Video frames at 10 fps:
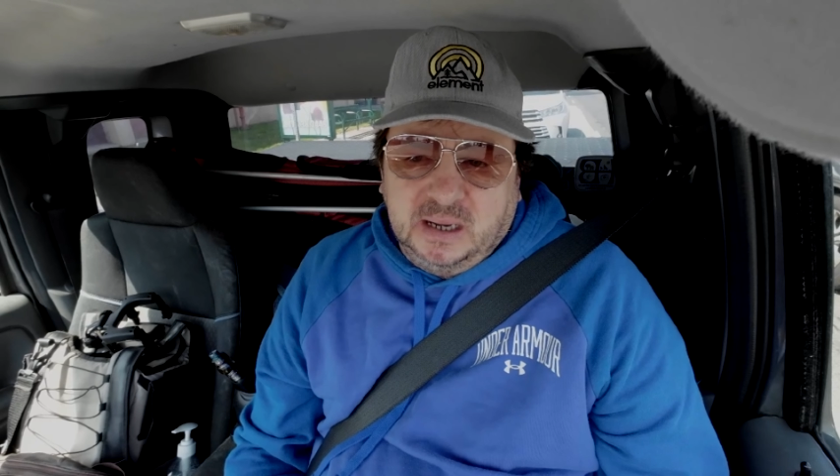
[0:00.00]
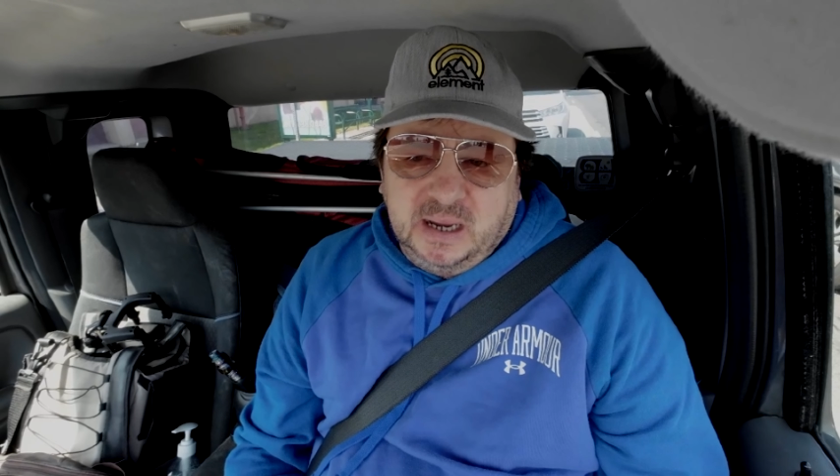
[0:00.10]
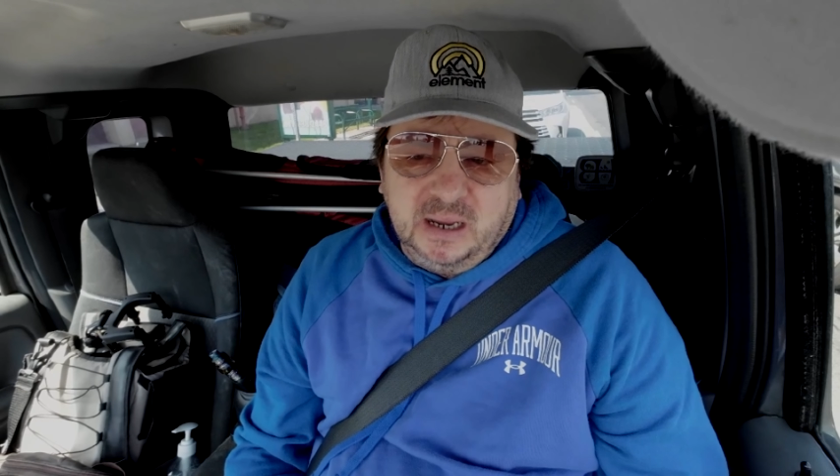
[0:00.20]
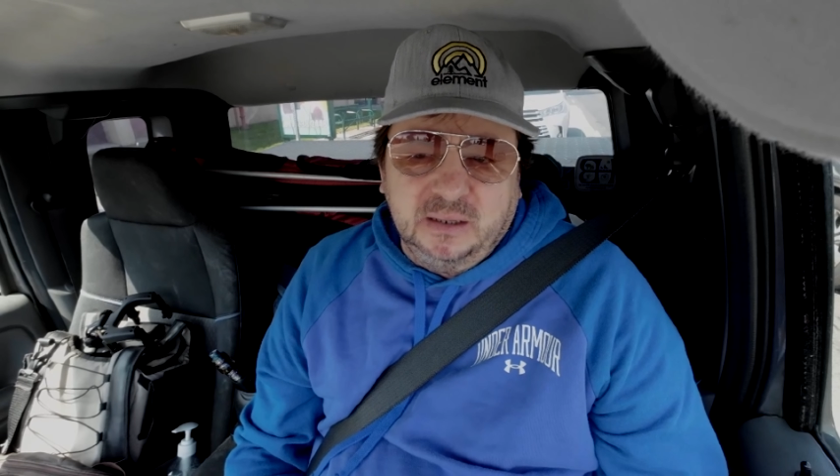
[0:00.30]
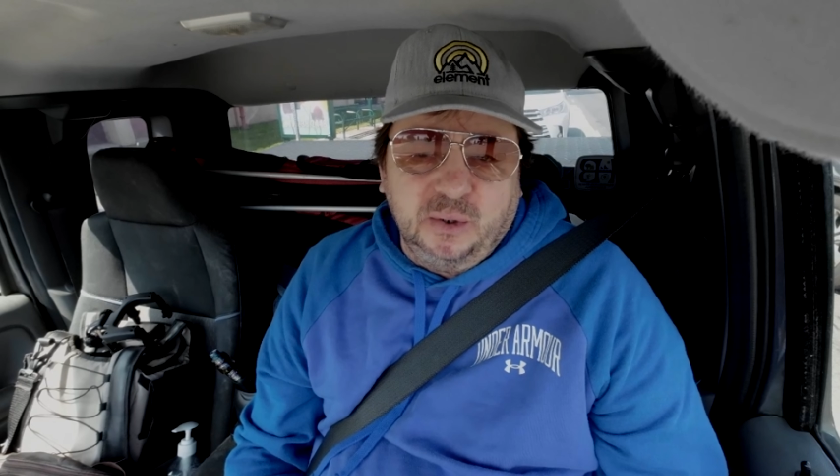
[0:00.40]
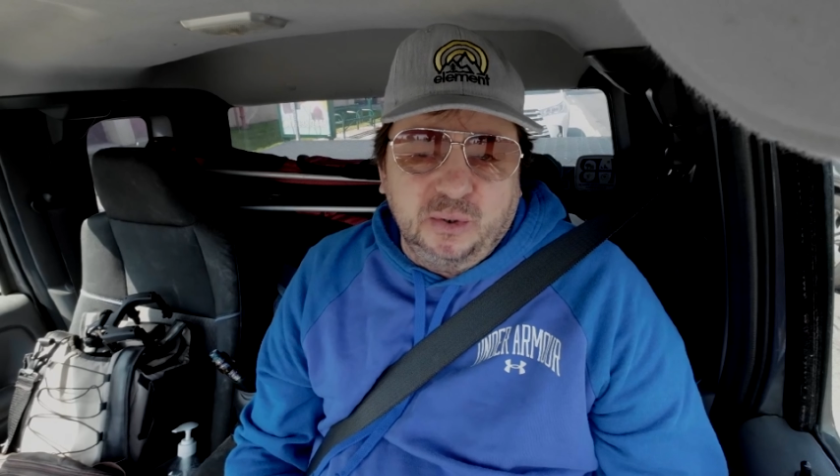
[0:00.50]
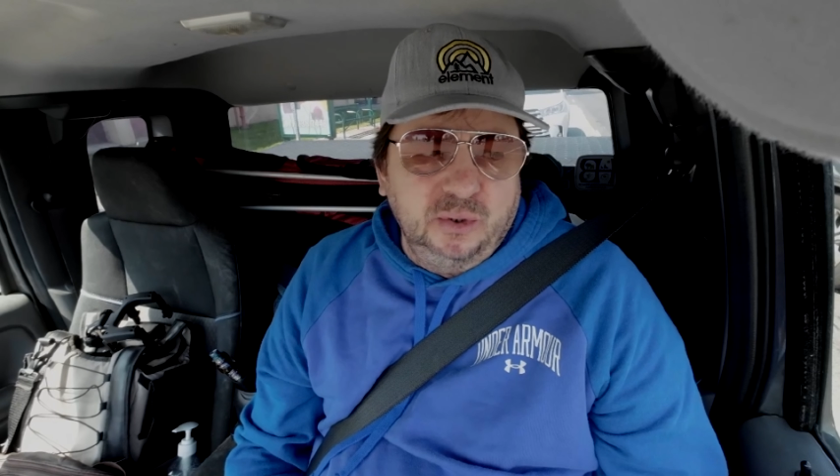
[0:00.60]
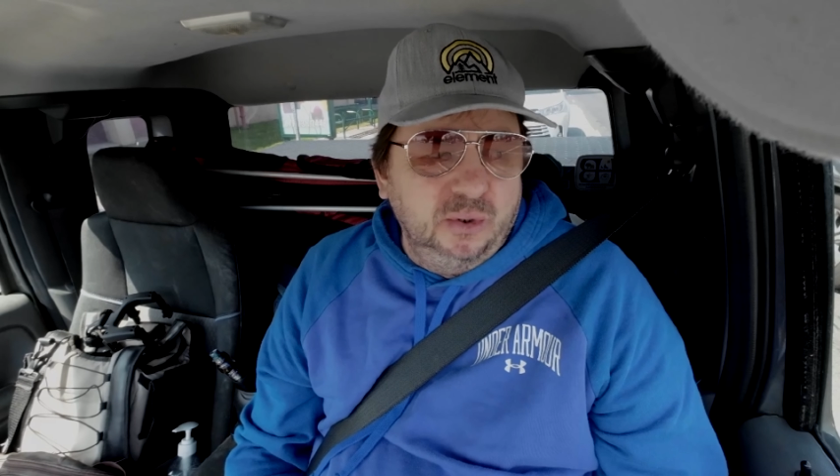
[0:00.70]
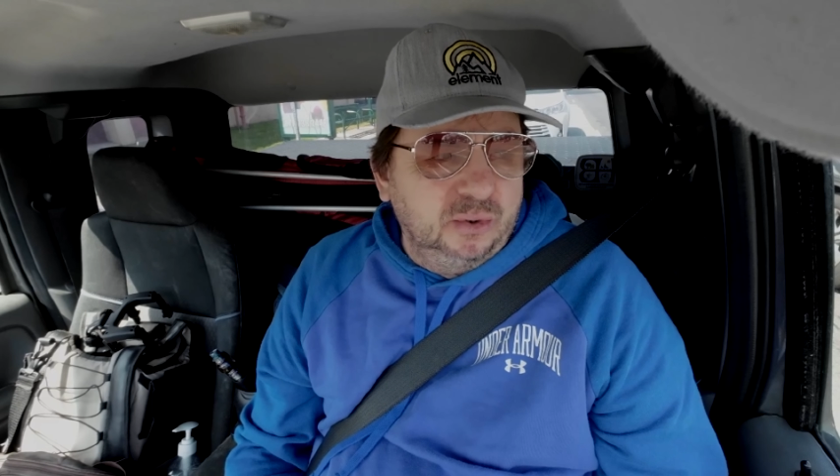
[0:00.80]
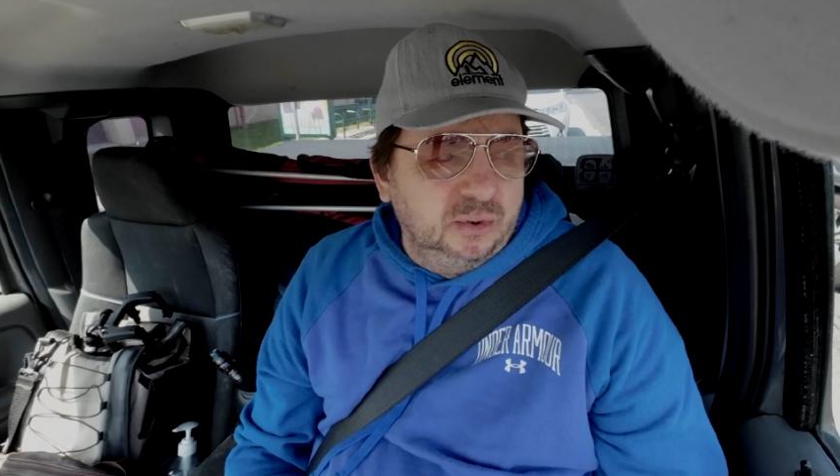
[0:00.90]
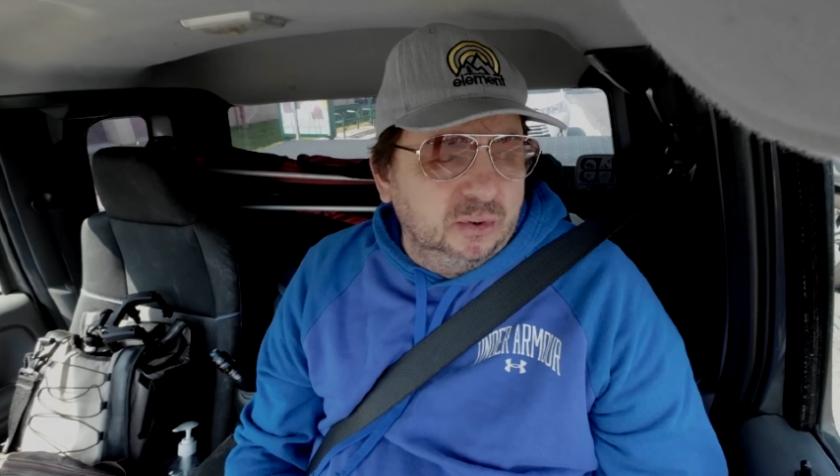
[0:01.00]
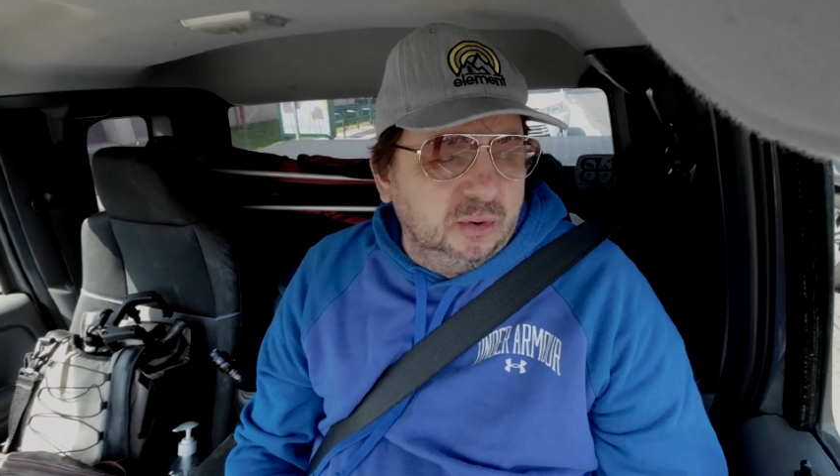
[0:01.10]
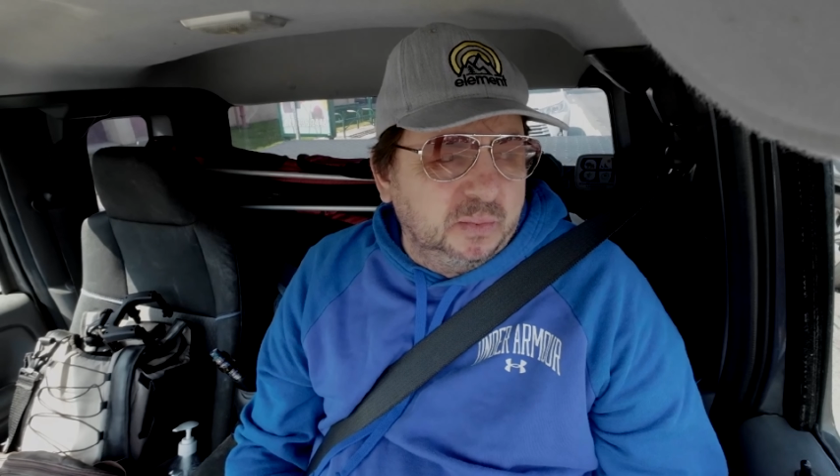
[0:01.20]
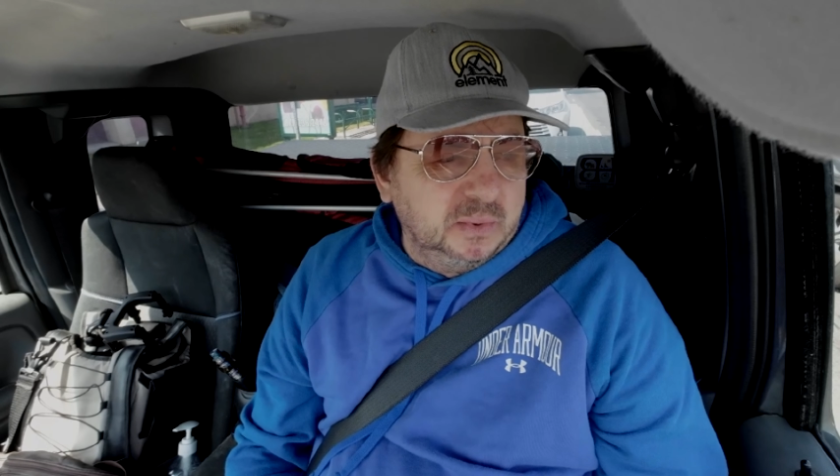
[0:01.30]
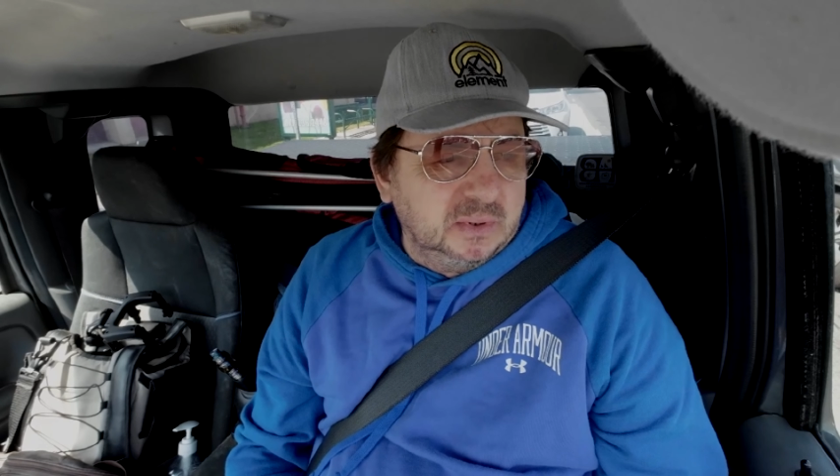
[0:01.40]
and on
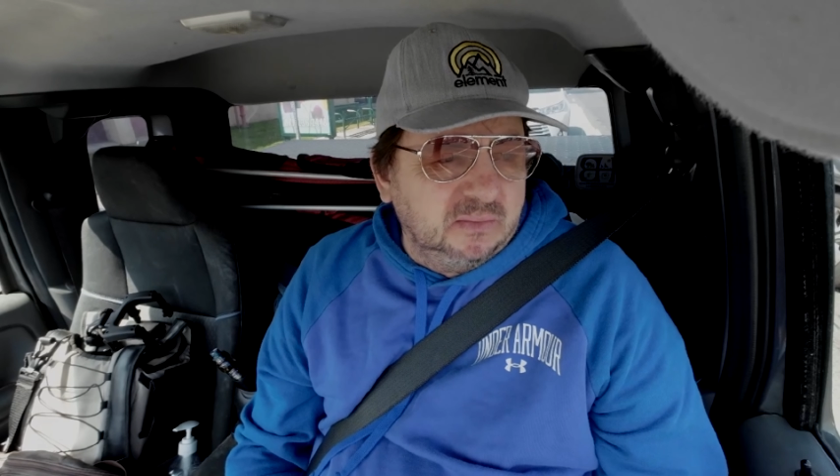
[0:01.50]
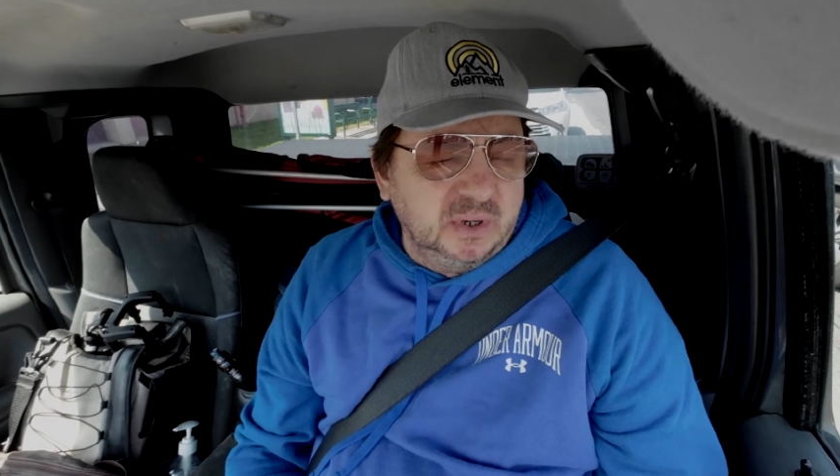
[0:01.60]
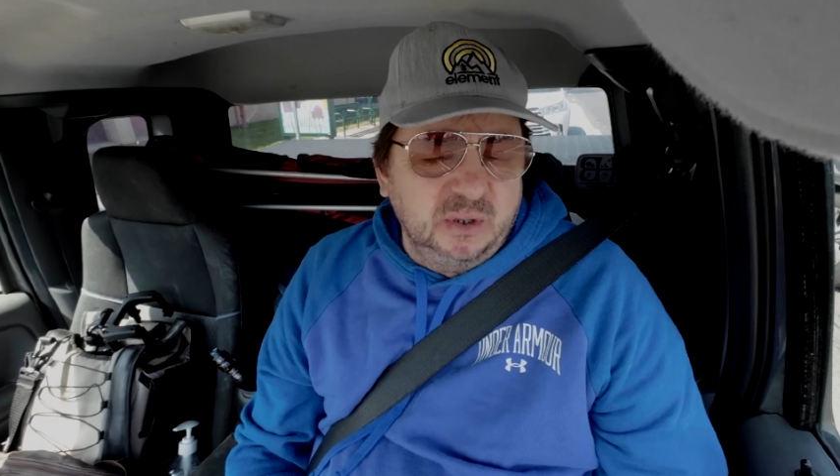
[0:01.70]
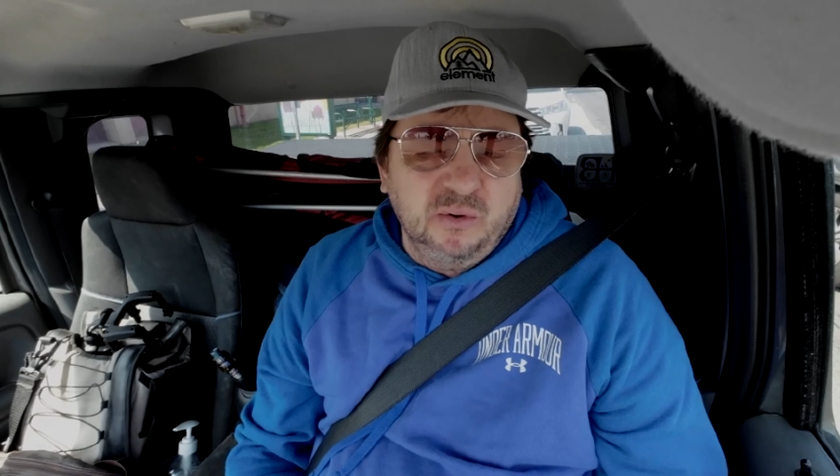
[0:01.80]
YouTube when